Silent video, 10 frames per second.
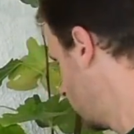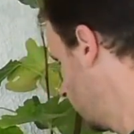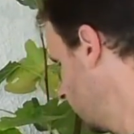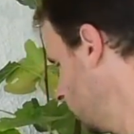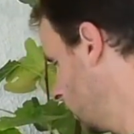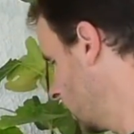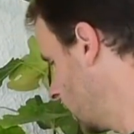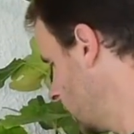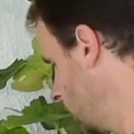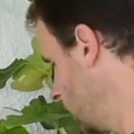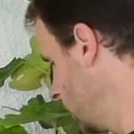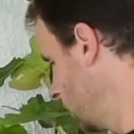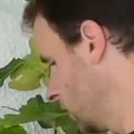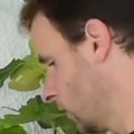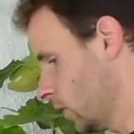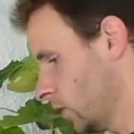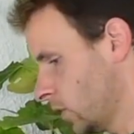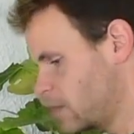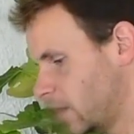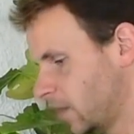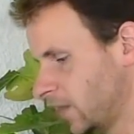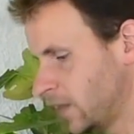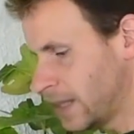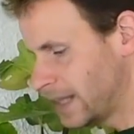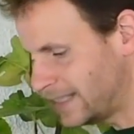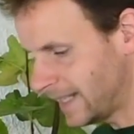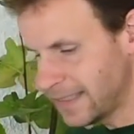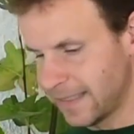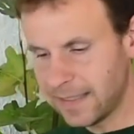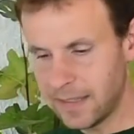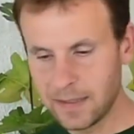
You know this from the other videos where I've also shown cuttings.